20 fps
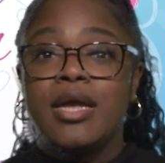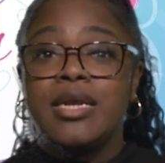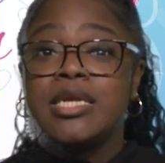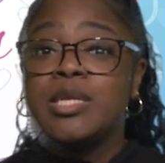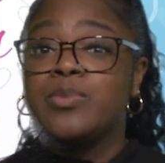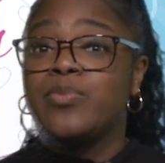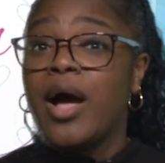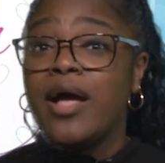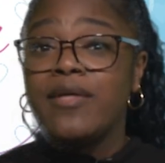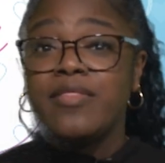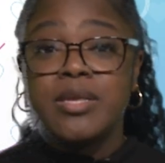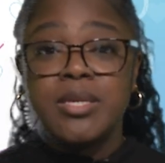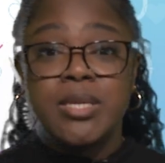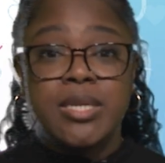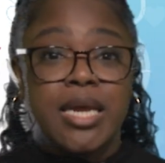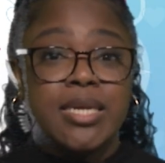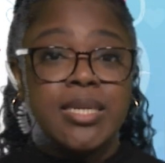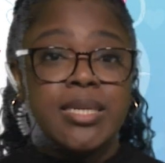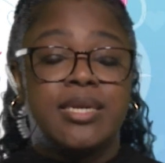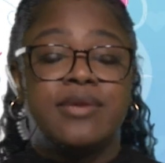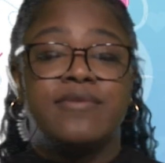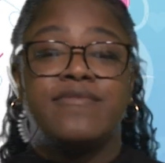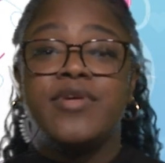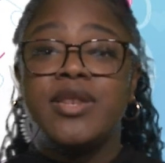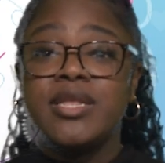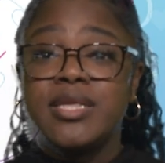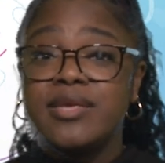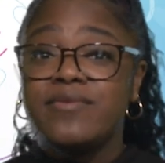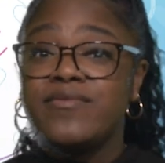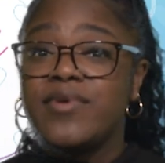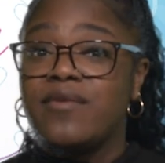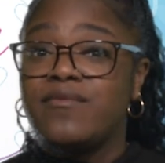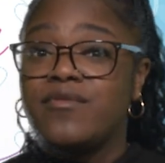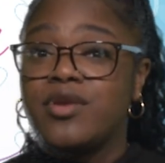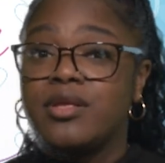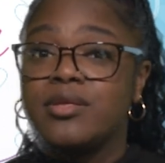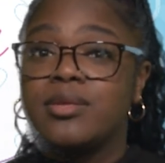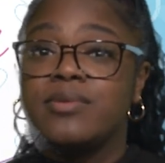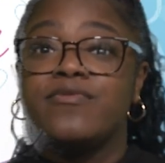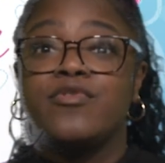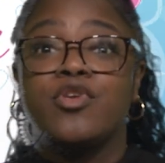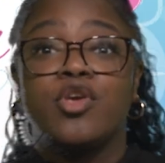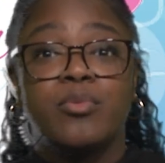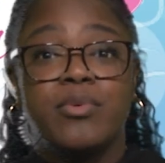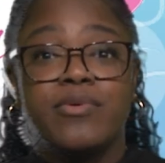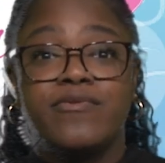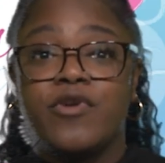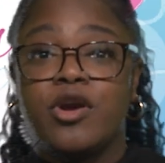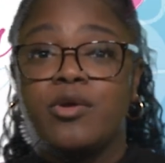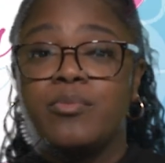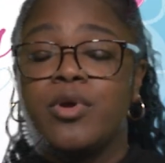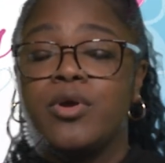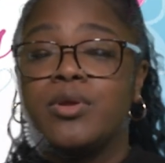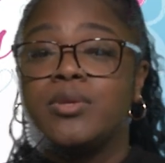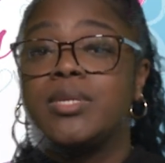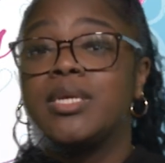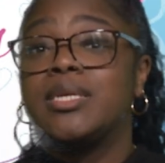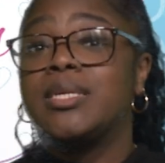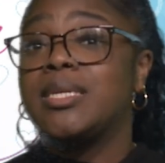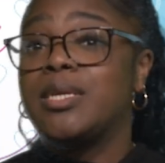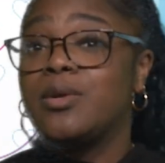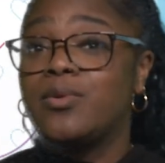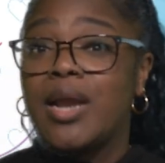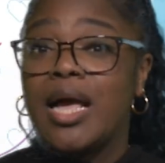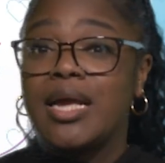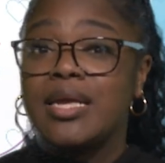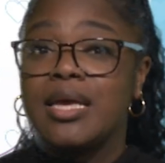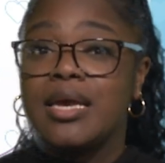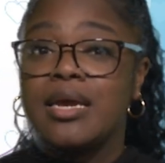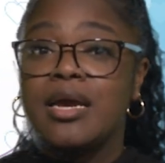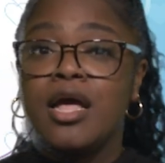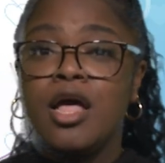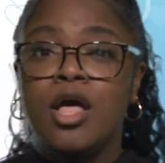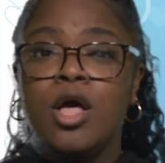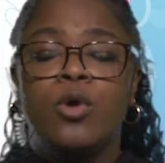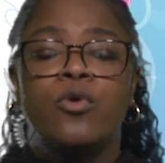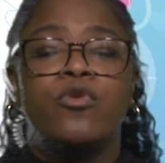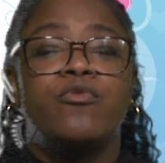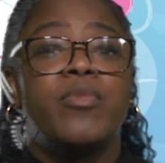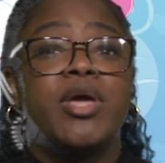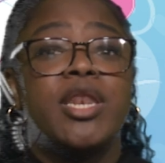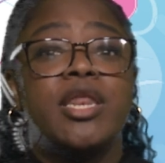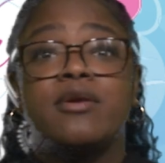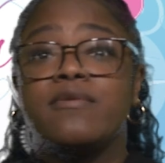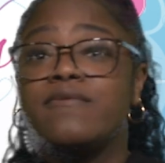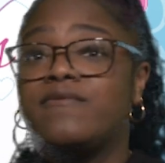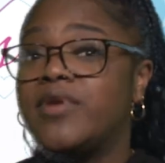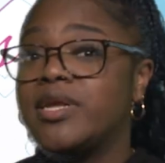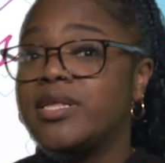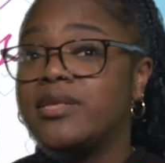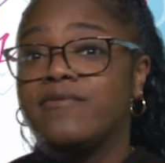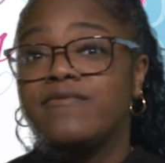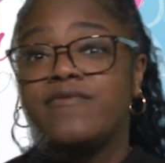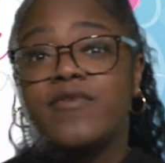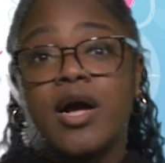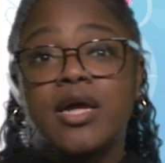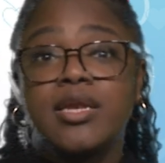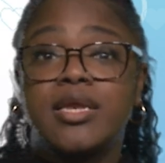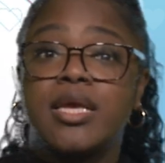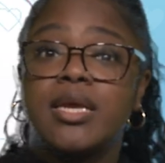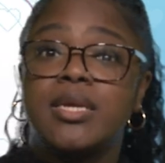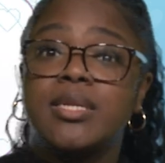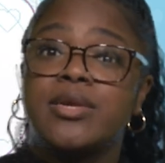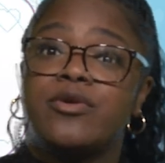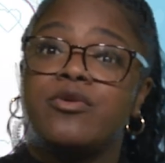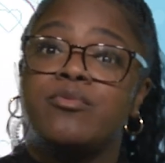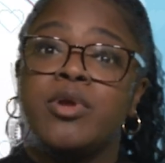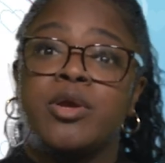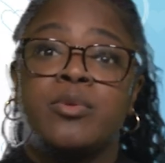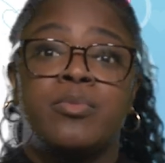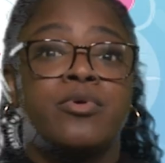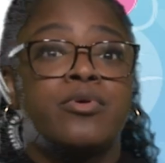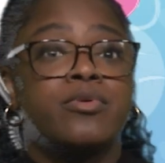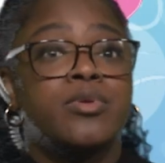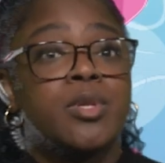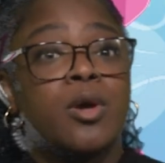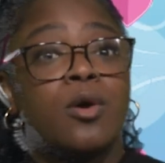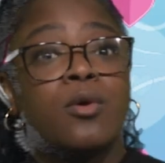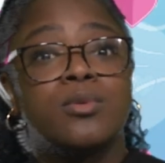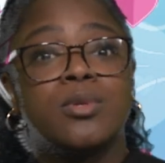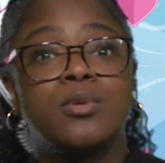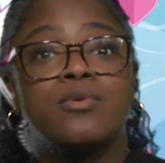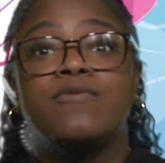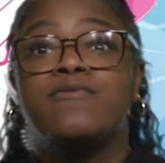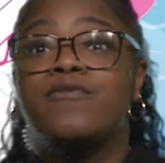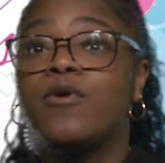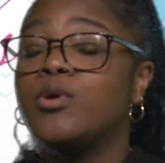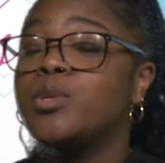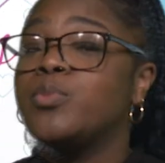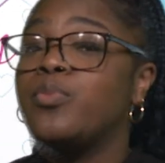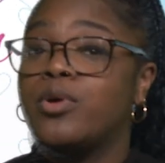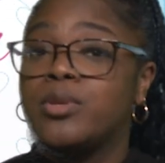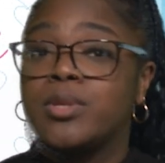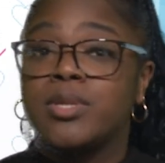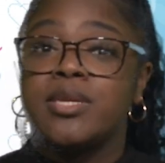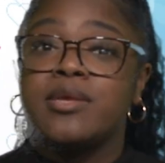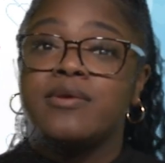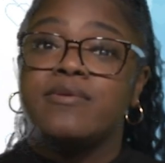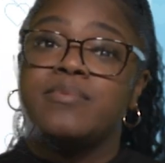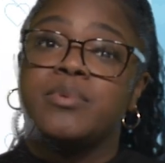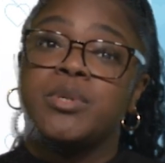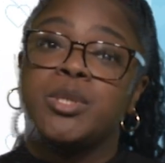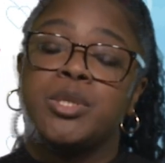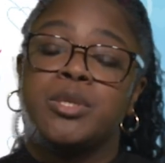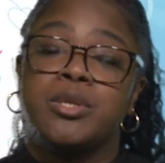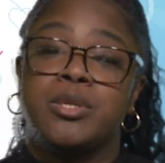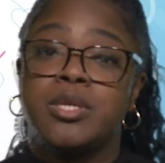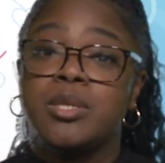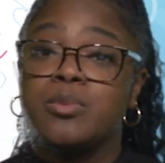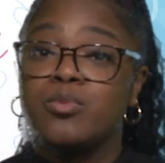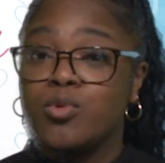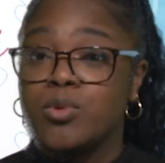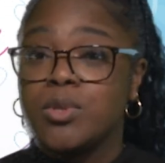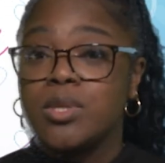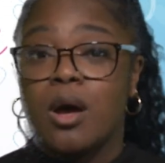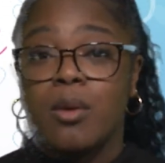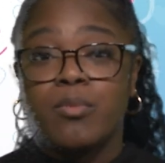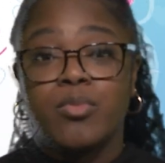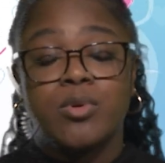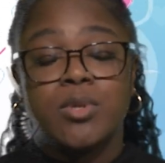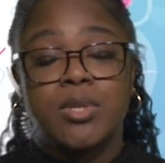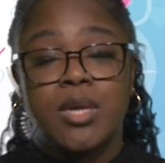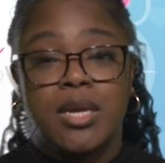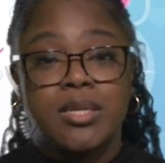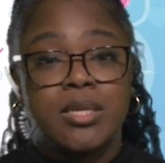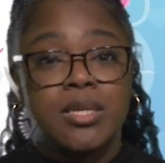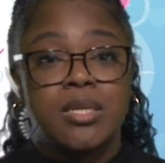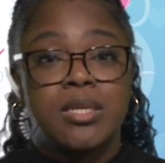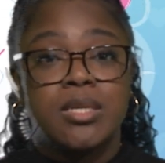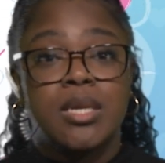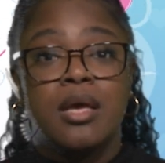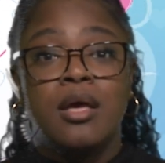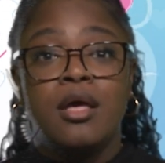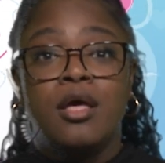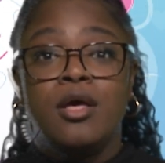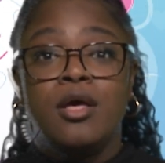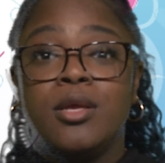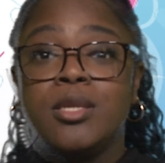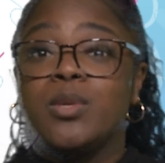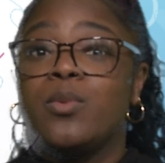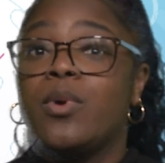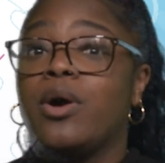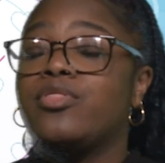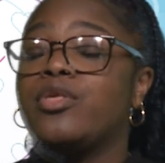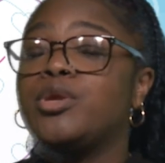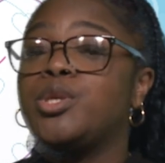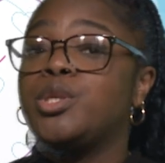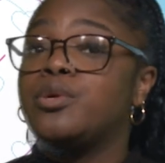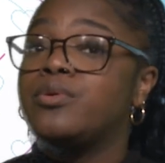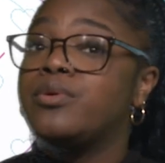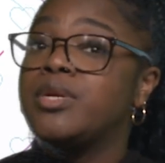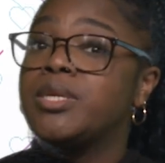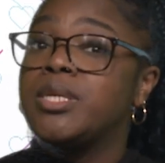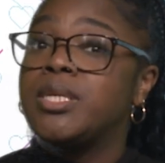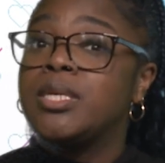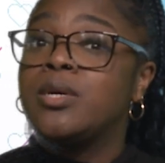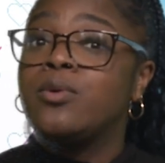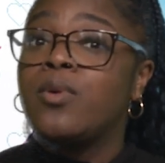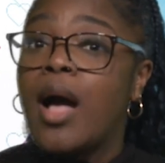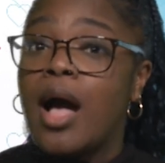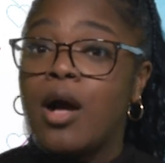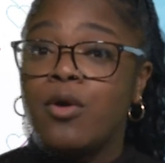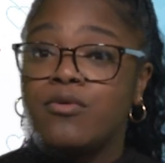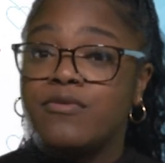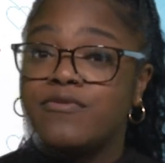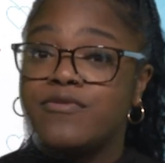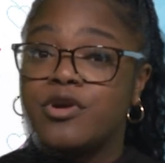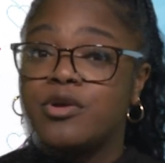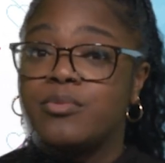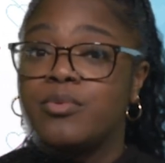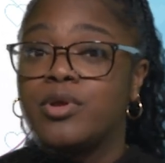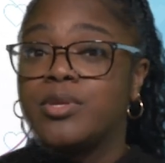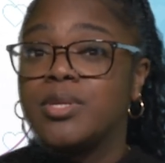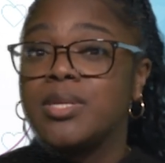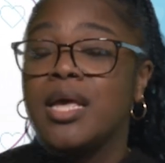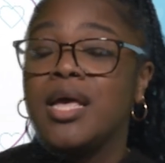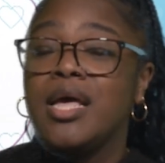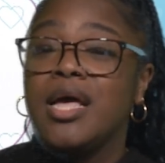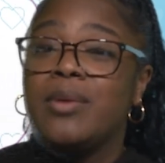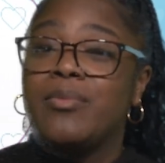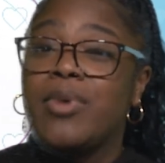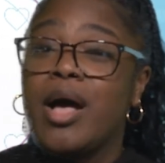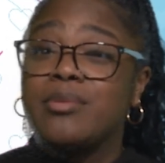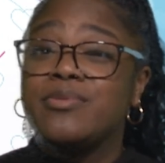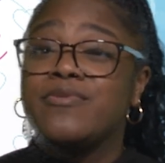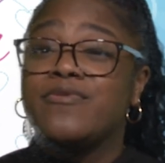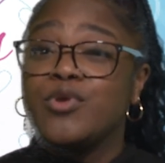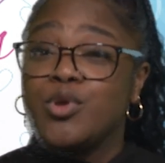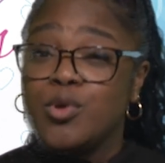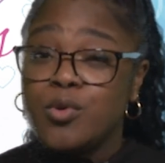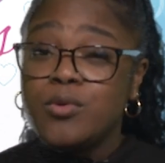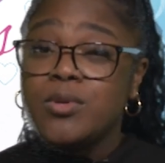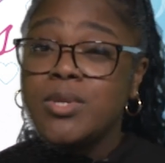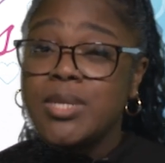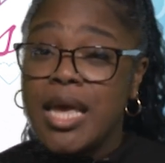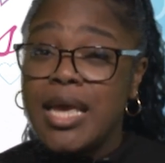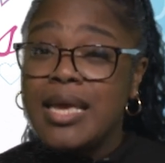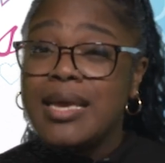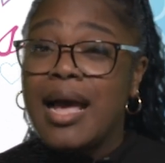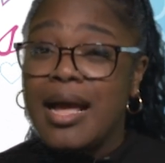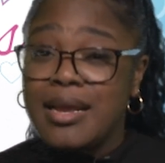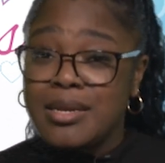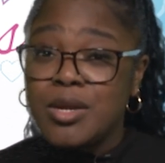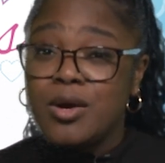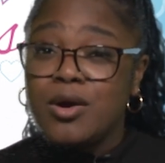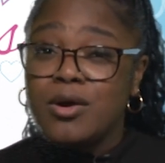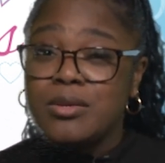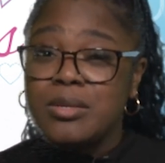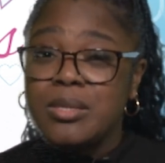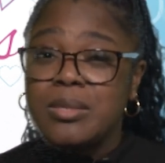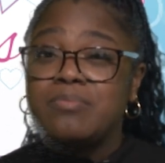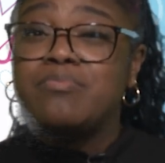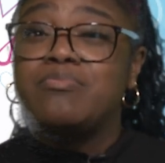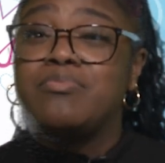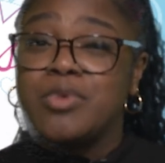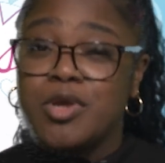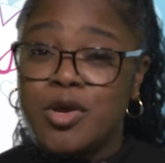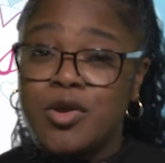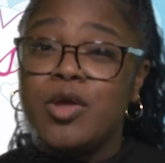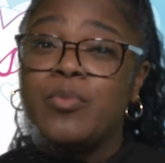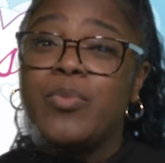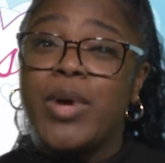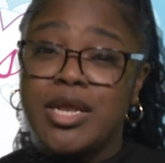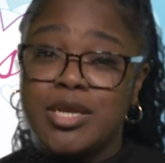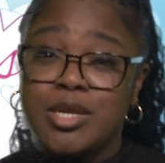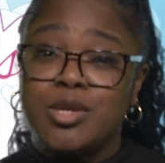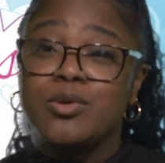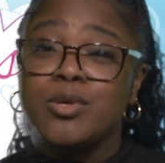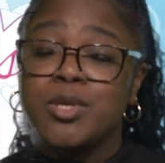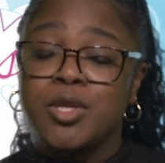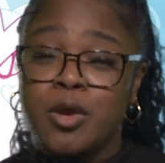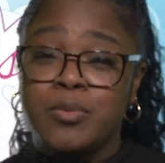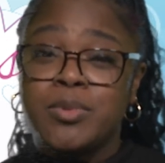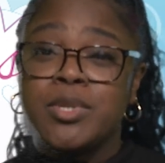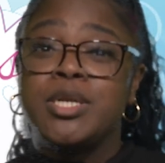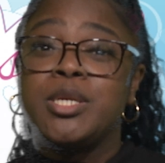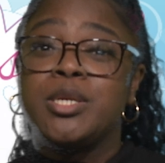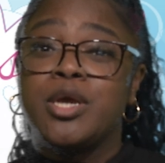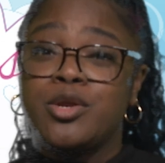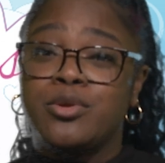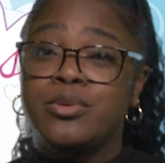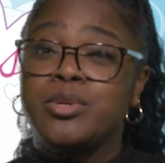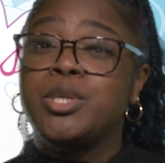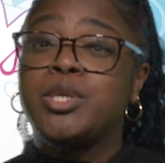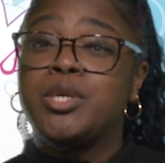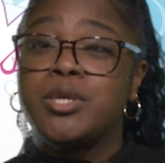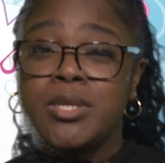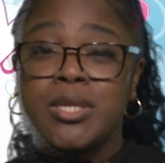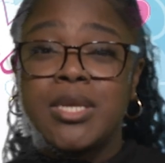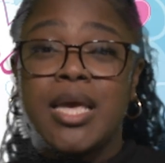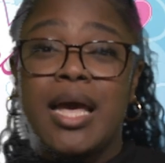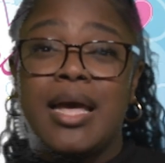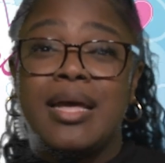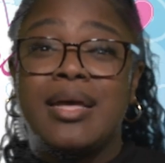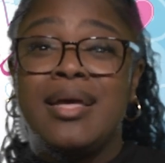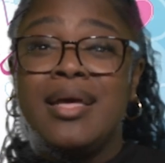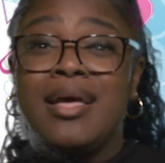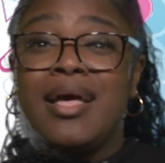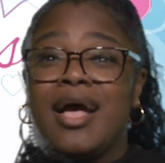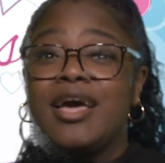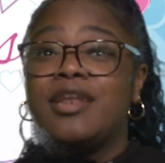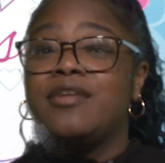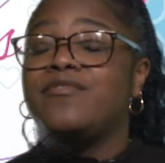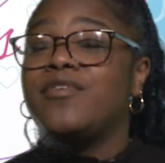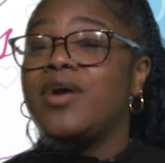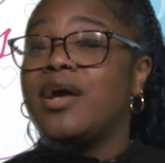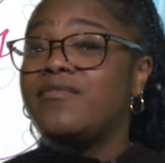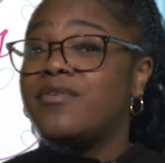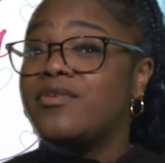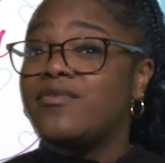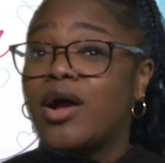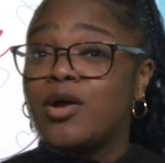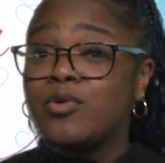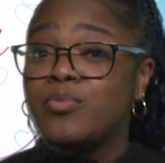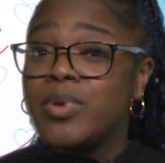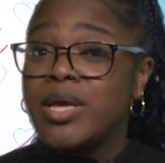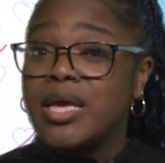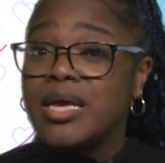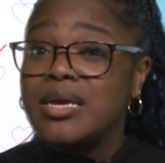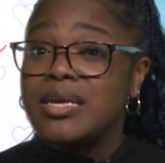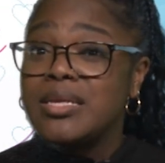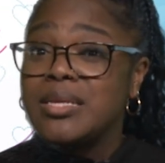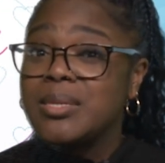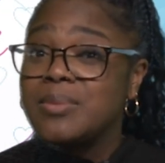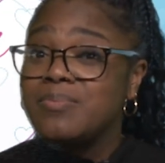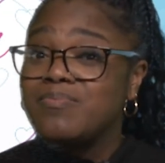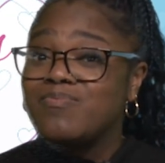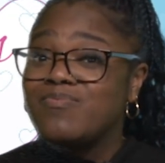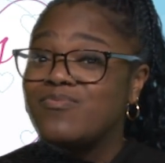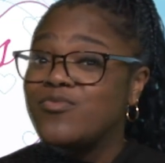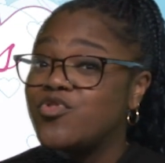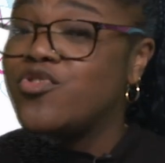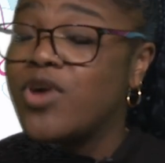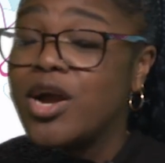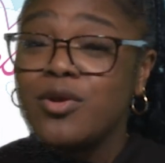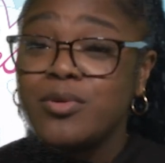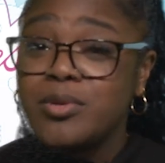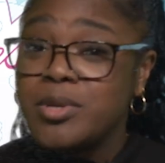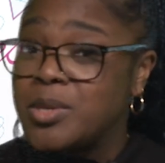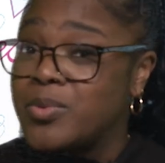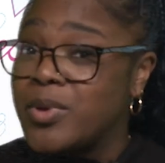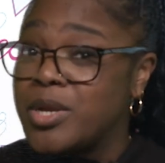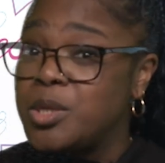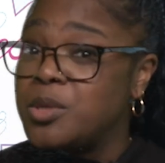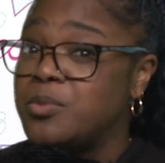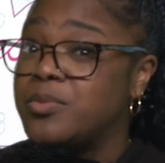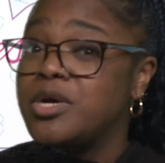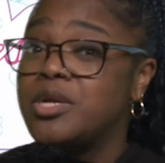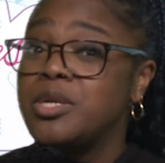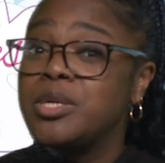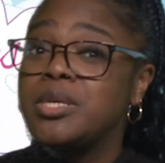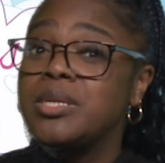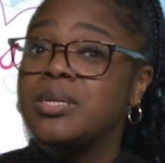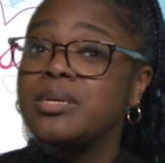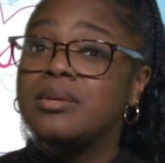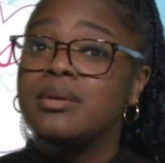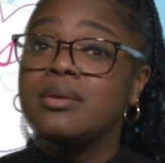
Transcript: Despite this data, definitive evidence of human pheromones is still lacking, with many conflicting findings, irreplicable results, or false positives due to small sample sizes. So while the jury is still out on pheromones, perhaps for your sake and ours, don't abandon your soaps and deodorants just yet. And if you're ever around pigs, try not to sweat too much.